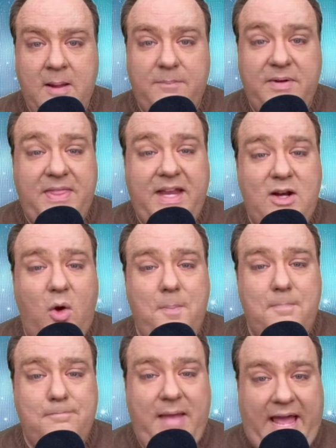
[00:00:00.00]
but they don't
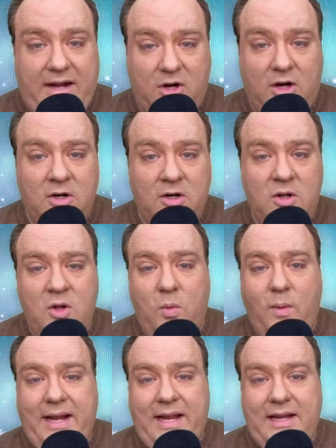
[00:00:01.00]
matter
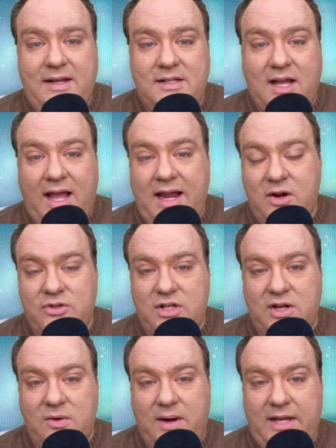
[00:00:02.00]
when an entire
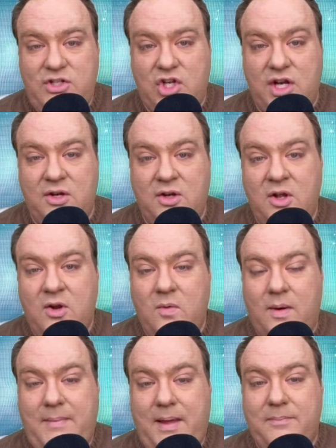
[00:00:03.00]
generation
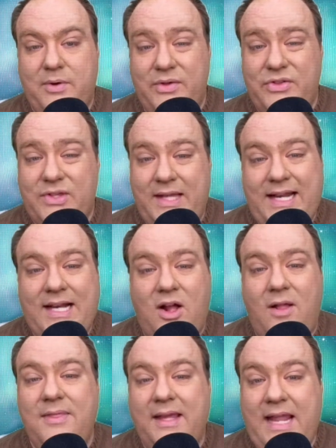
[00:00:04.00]
remembers sitting
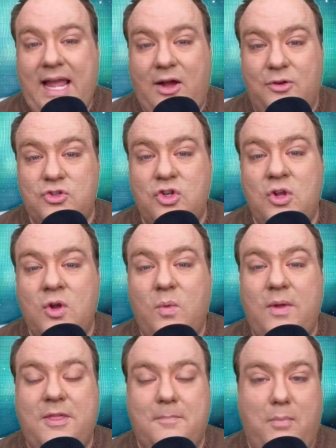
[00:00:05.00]
on the couch
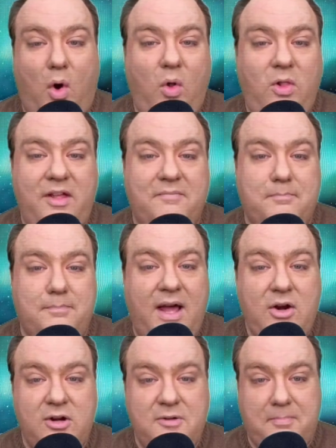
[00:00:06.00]
with a bowl of
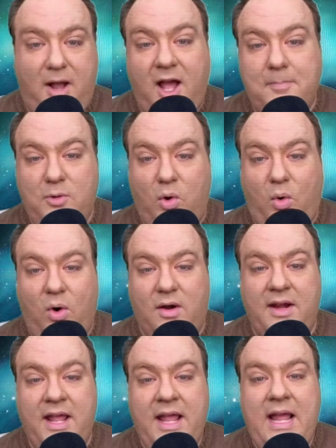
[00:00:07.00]
buttered
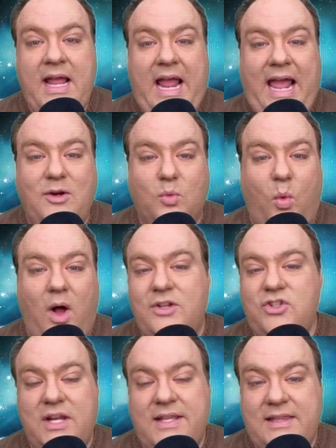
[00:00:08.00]
popcorn and
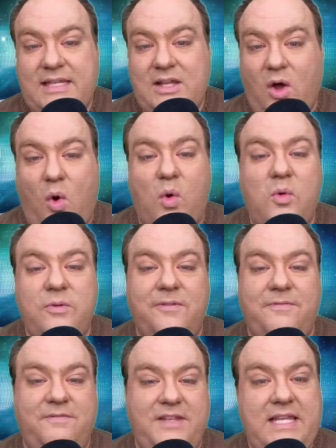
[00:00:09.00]
watching the
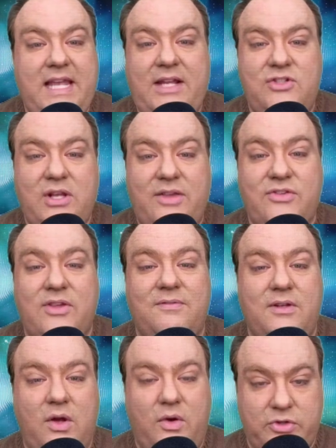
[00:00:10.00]
old VHS
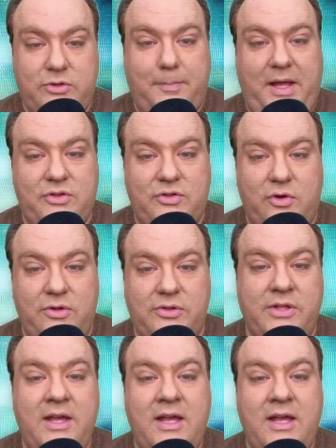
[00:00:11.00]
of Ghostbusters